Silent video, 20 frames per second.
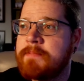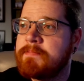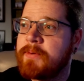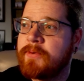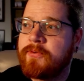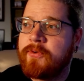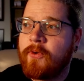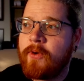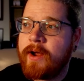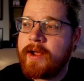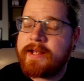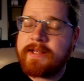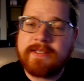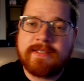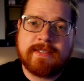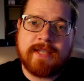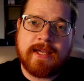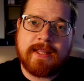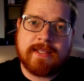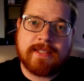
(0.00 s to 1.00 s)
before I can
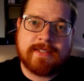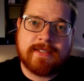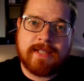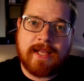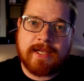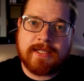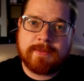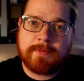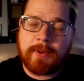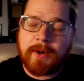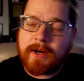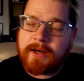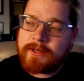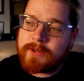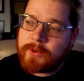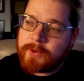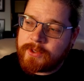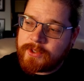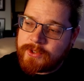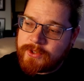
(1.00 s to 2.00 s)
say this next
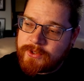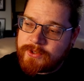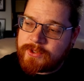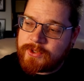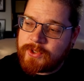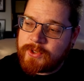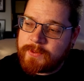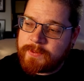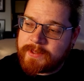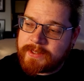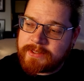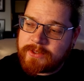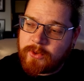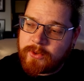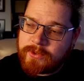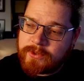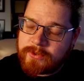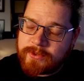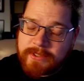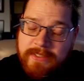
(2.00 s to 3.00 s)
part, or YouTube is
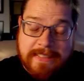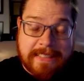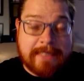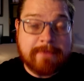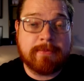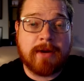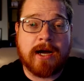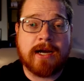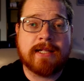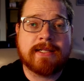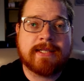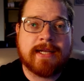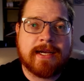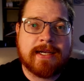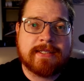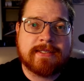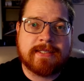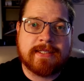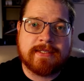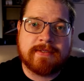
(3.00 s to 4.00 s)
going to
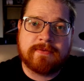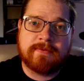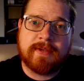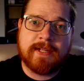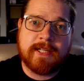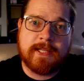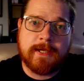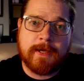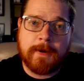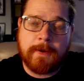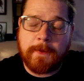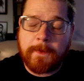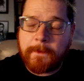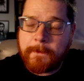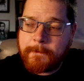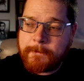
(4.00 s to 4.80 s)
demonetize this video.